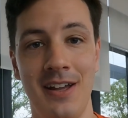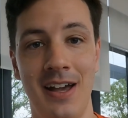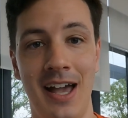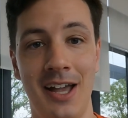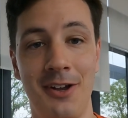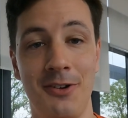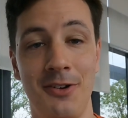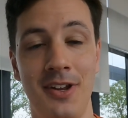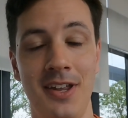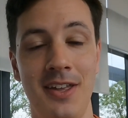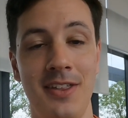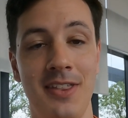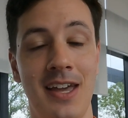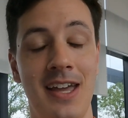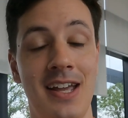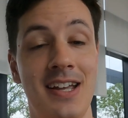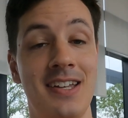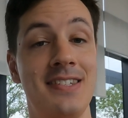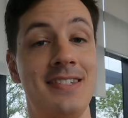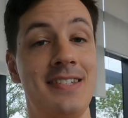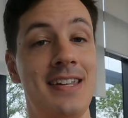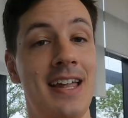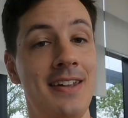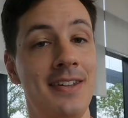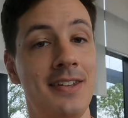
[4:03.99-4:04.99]
I could either
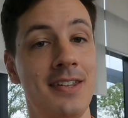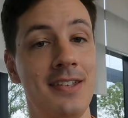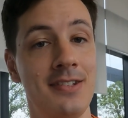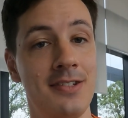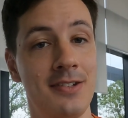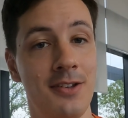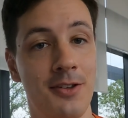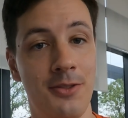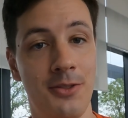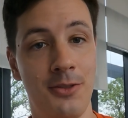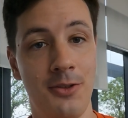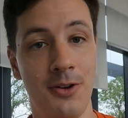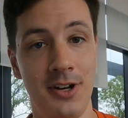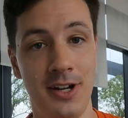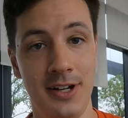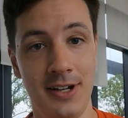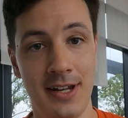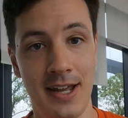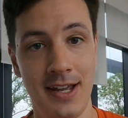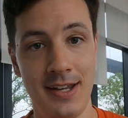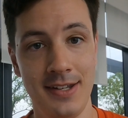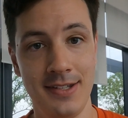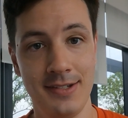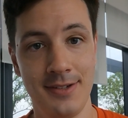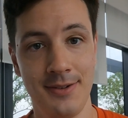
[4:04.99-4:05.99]
extend this 30
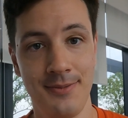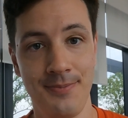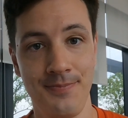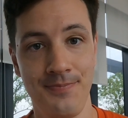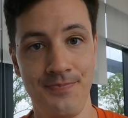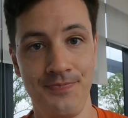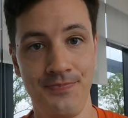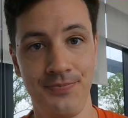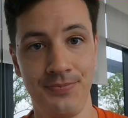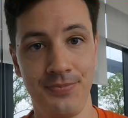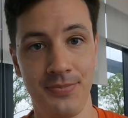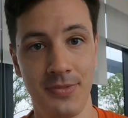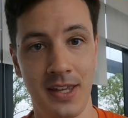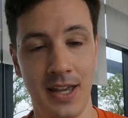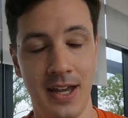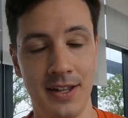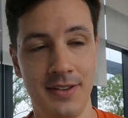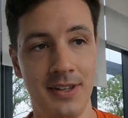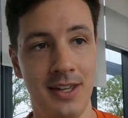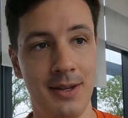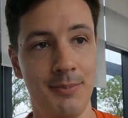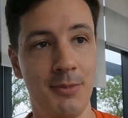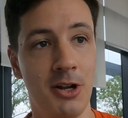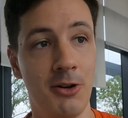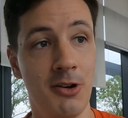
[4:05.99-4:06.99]
days at
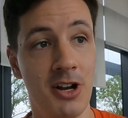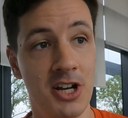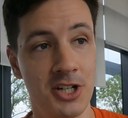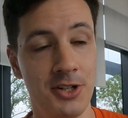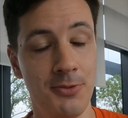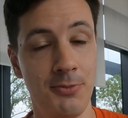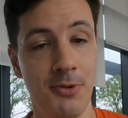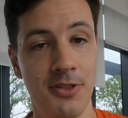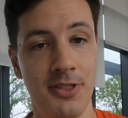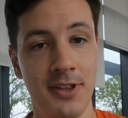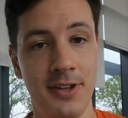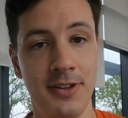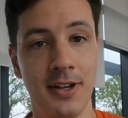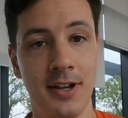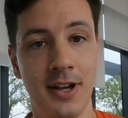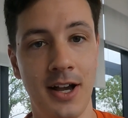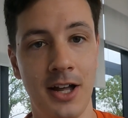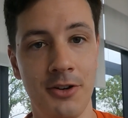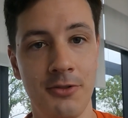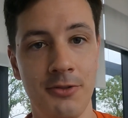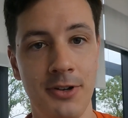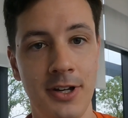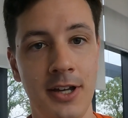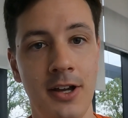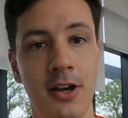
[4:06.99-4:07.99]
the immigration within the
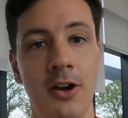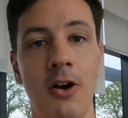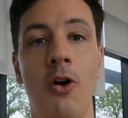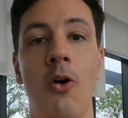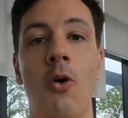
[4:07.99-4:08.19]
country,